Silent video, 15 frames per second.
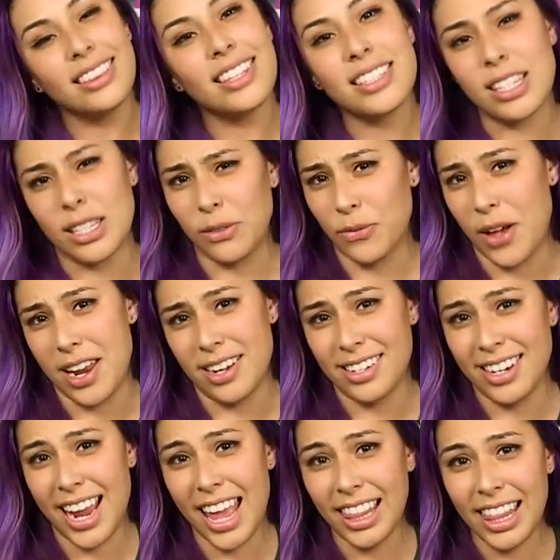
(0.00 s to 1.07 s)
this is fun.
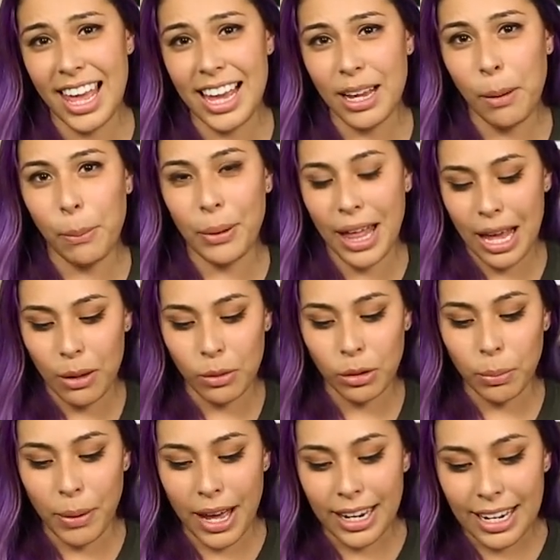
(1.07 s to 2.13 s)
I like playing
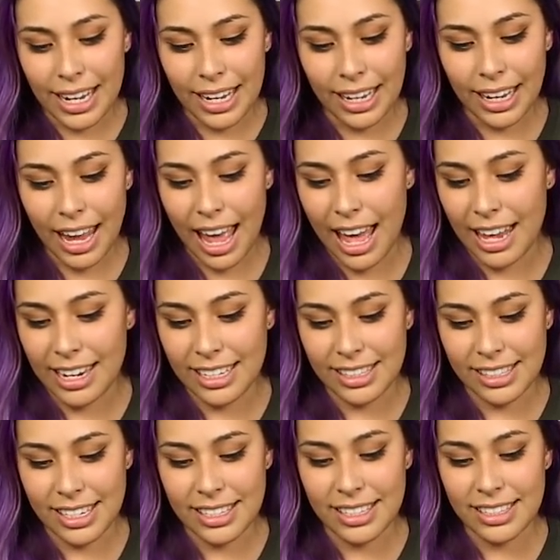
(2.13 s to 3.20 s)
with putty and
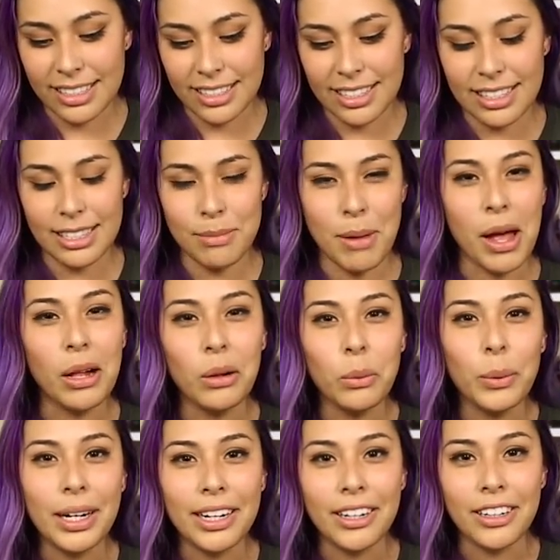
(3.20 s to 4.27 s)
it doesn't
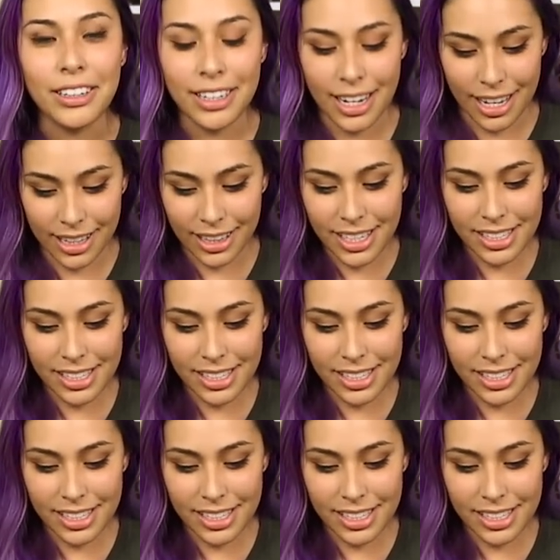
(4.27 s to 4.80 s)
smell weird, and